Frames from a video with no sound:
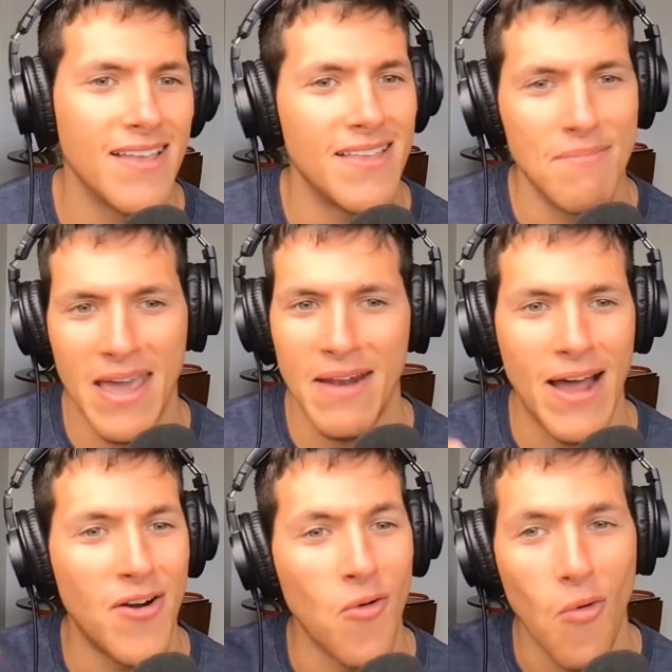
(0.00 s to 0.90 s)
man, I
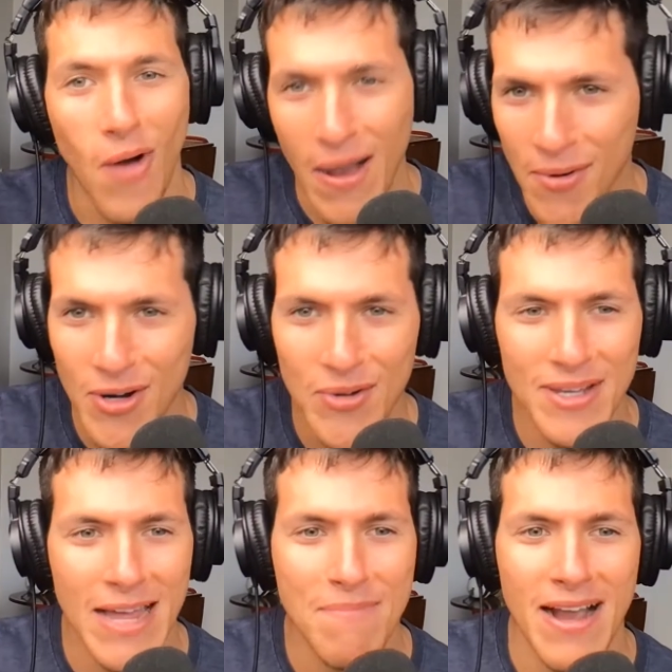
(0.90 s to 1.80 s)
don't know why we were
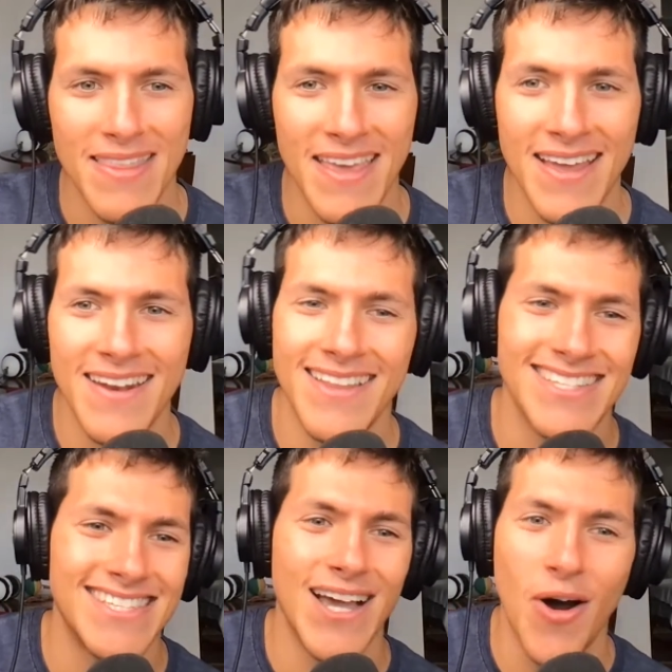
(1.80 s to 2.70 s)
doing that back then.
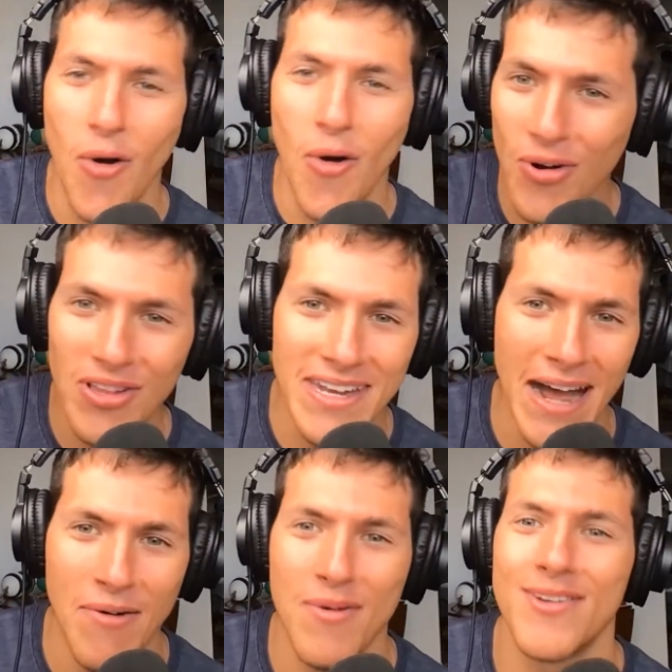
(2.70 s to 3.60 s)
That's totally
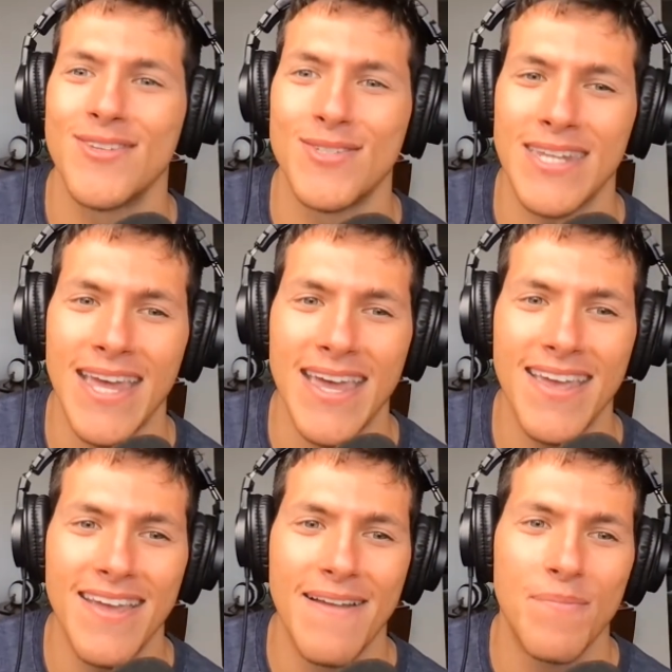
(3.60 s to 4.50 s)
not what we would do today.
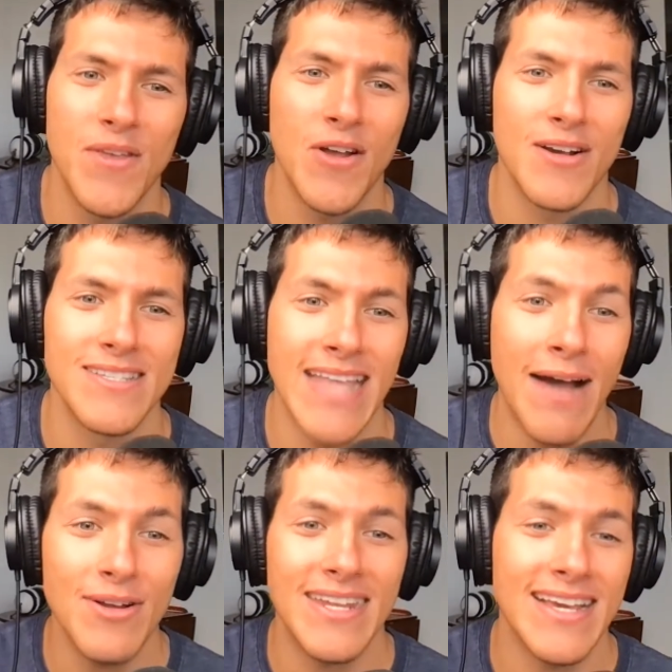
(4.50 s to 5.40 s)
Because
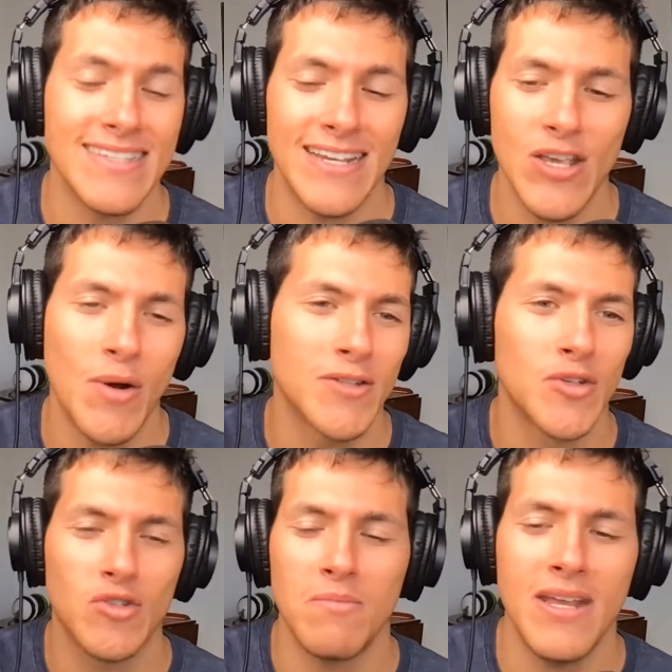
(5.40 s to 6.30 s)
nowadays, like, you go on
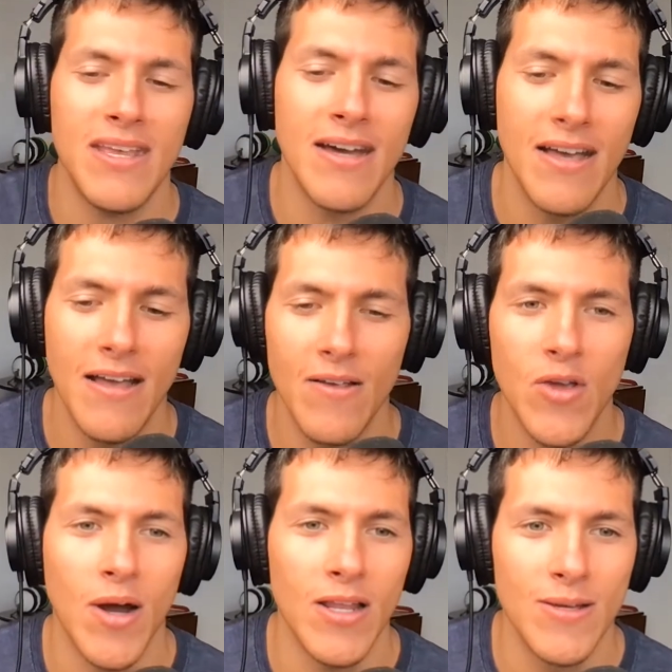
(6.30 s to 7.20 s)
social media, you
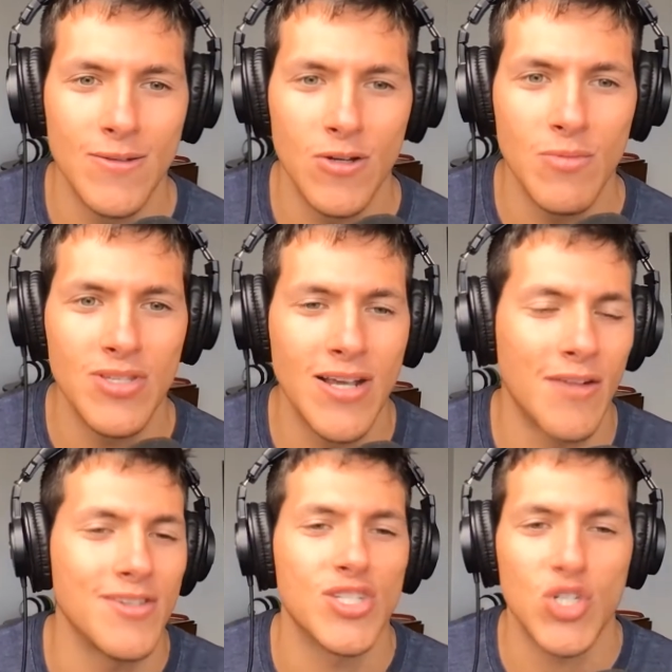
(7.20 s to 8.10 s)
go on YouTube, you see all
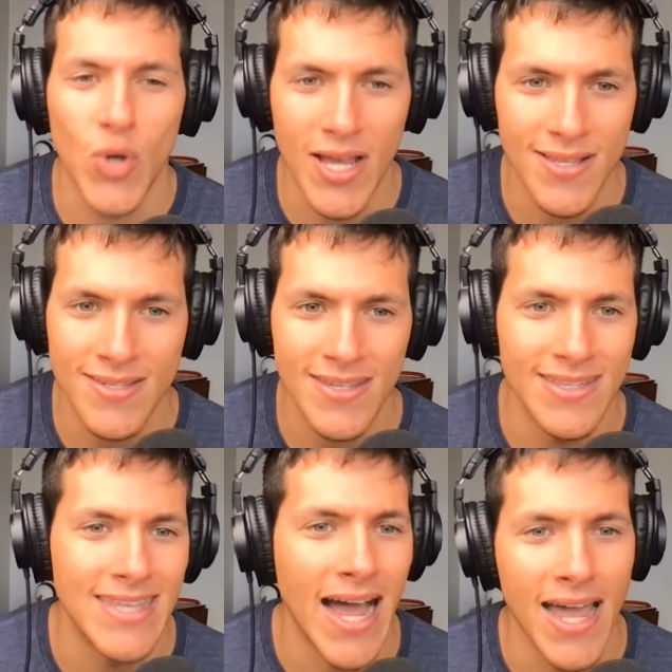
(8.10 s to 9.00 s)
these trends
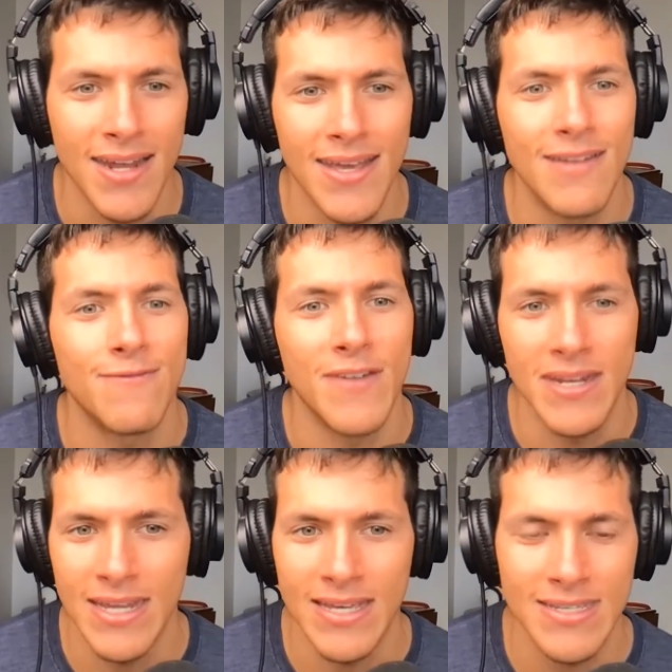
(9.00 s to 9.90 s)
in diet and
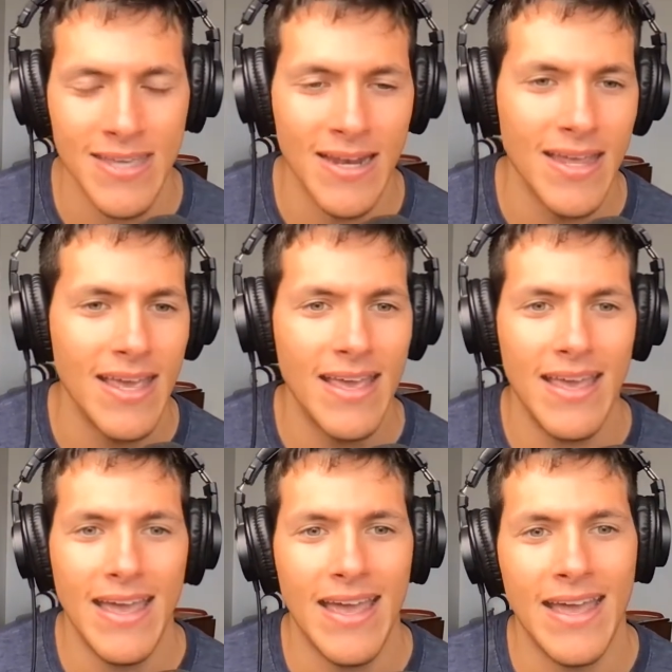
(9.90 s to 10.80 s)
fitness, and
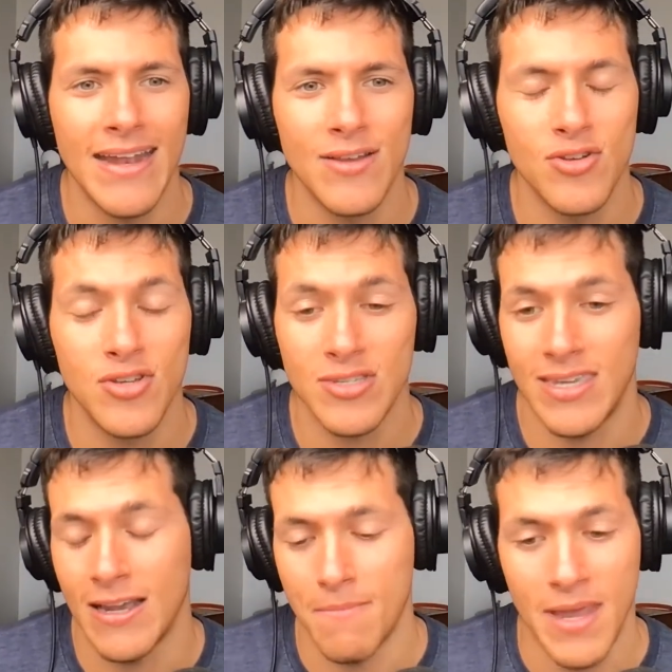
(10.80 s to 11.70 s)
you're just
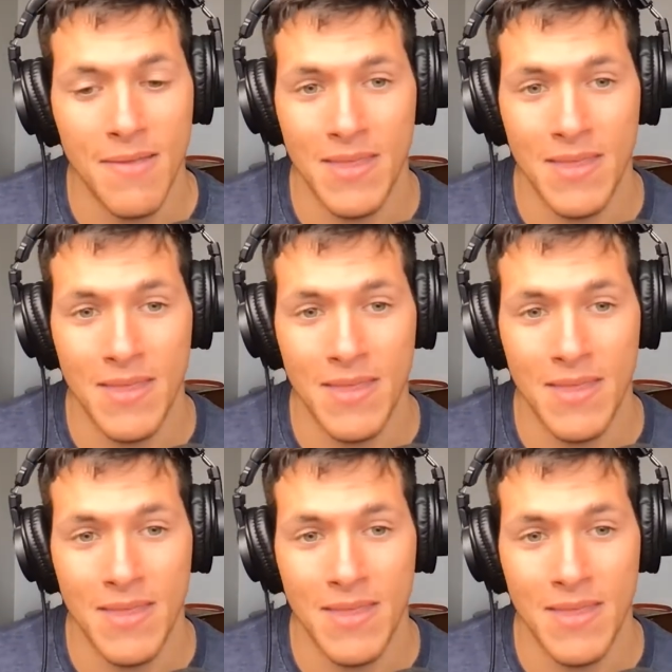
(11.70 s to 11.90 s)
like, man,